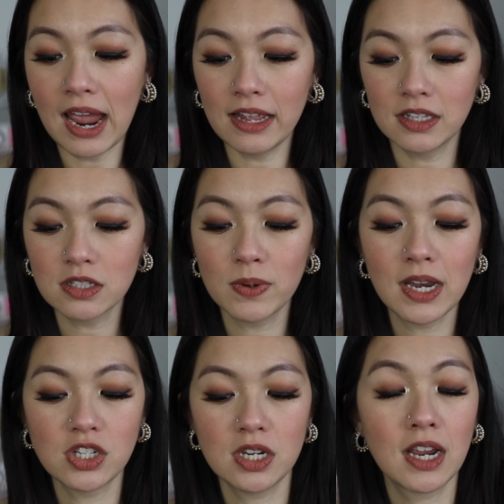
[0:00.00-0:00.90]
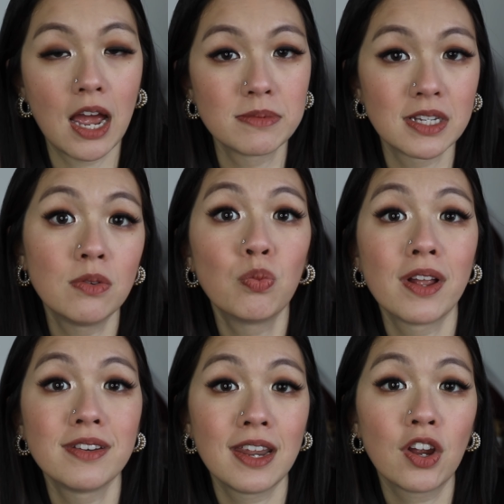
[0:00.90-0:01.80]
and this one actually comes in 1-day